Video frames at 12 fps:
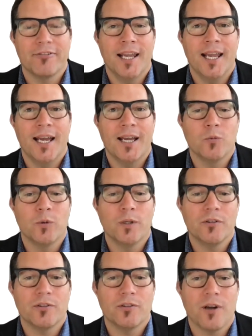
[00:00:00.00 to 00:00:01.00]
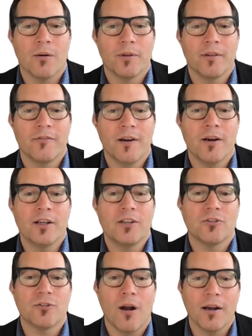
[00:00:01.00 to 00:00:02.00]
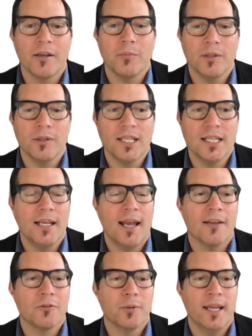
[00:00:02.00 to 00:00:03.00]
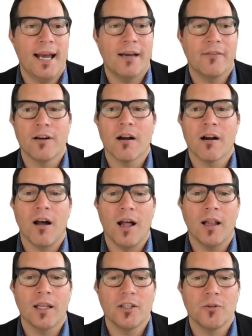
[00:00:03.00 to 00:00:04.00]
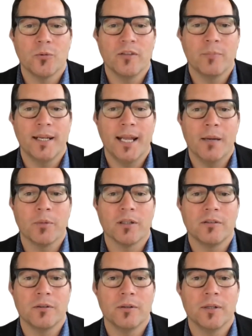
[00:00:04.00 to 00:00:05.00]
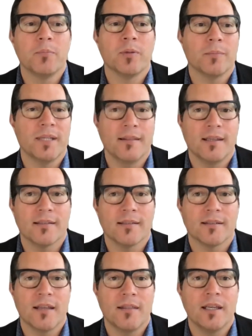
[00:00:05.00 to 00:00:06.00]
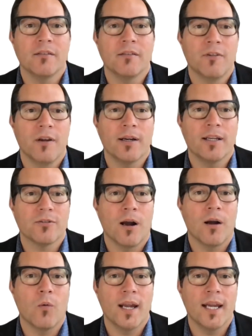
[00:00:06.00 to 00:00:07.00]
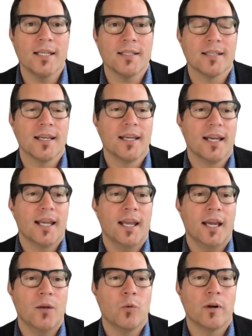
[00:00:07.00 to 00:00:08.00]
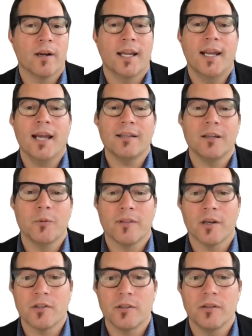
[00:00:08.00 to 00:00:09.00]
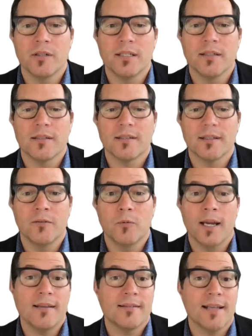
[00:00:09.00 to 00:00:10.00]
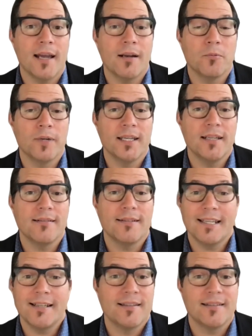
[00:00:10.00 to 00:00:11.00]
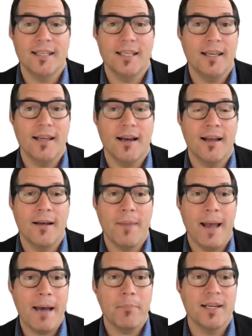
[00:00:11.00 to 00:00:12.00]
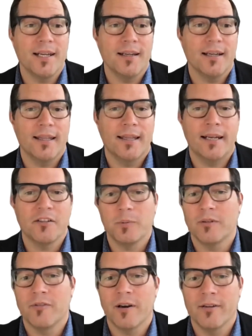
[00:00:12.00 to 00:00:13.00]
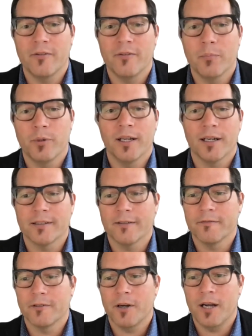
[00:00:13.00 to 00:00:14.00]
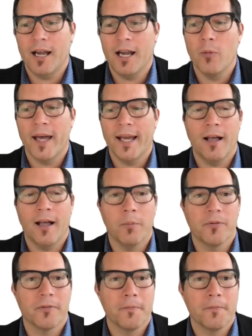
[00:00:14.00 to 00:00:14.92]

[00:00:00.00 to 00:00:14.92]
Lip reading: And when you start with a very strong community, as we have in our college, we've been able to implement this, I think, in very strong ways. And we're connecting with our students in ways that we didn't see happening, and that has been very, very productive. So I hope that helps.